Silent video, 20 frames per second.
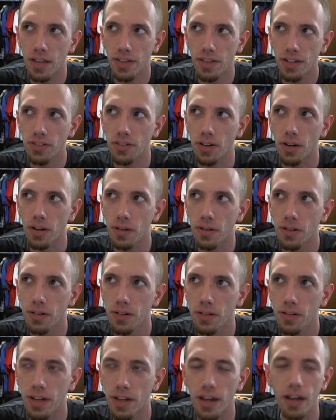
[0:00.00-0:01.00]
I think so.
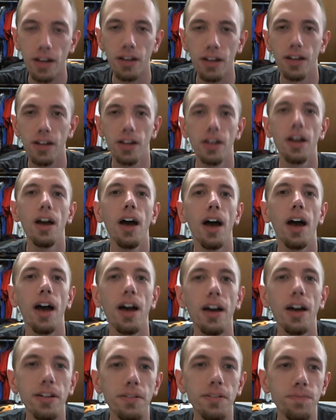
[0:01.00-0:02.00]
Yeah,
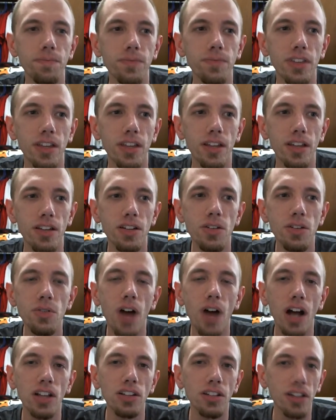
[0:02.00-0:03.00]
and
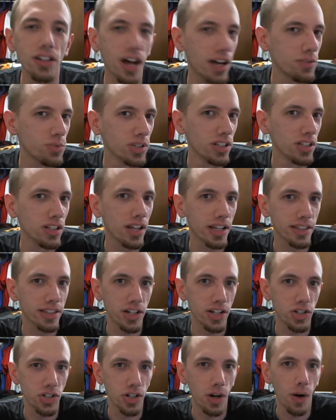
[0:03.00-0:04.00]
I really liked
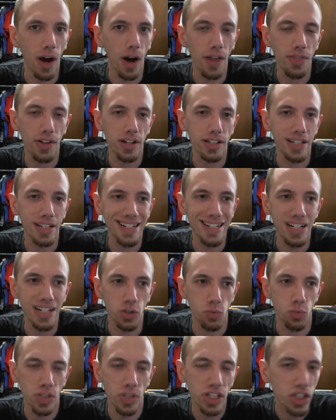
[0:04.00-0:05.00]
that show. I thought it did
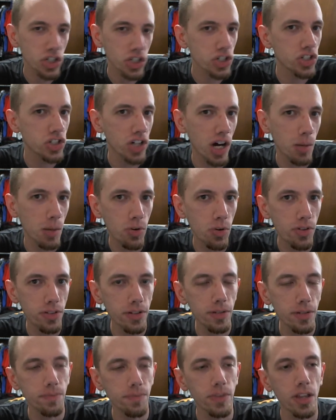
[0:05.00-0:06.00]
a really good job with
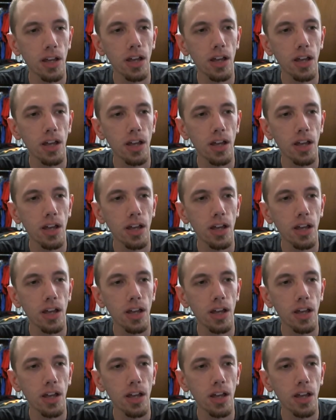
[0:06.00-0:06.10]
it.